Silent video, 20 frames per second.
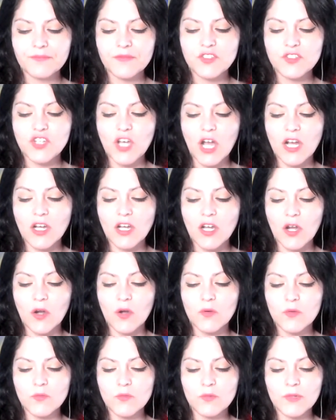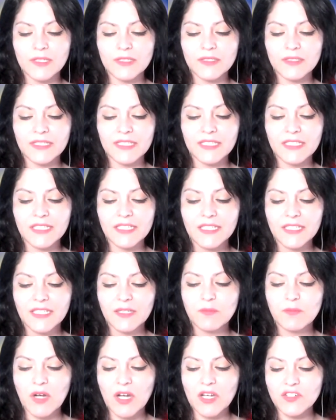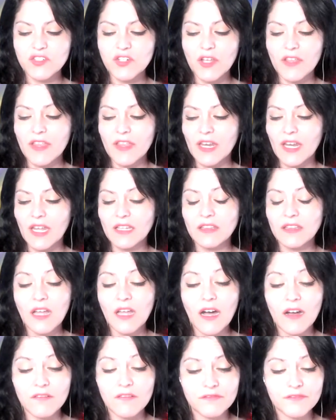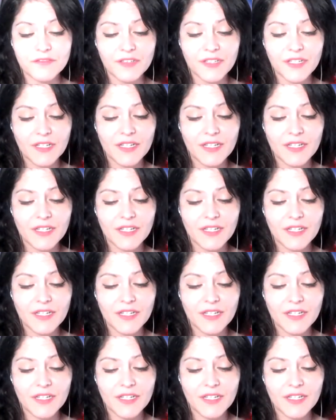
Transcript: Jocko Willink mantra that I love,